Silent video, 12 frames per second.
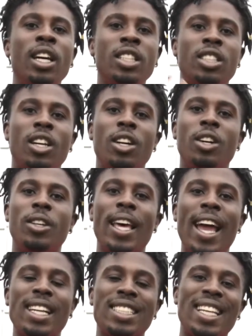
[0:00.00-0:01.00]
So the
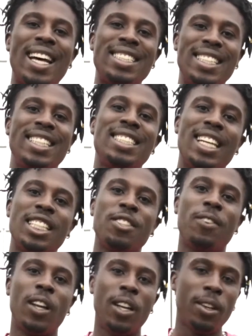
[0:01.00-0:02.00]
exercise is as
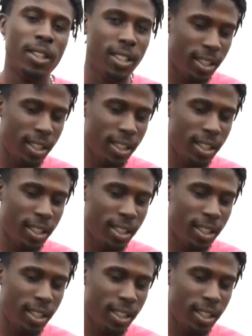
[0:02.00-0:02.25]
followed.